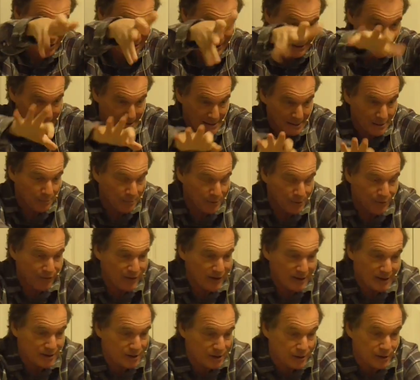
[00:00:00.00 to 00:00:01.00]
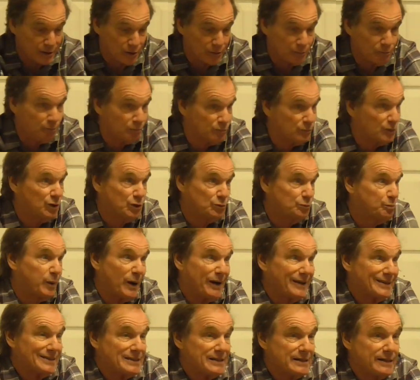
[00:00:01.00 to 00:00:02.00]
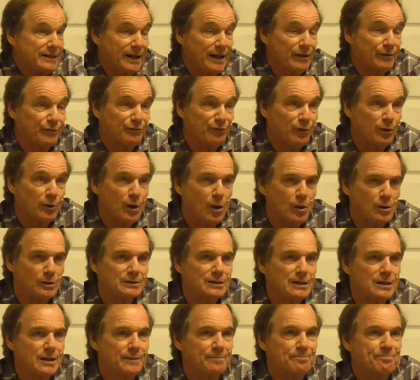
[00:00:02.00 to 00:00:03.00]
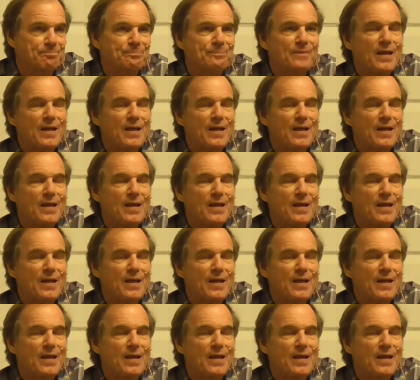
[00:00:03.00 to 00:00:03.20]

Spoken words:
in similar things that bring us together for a long time.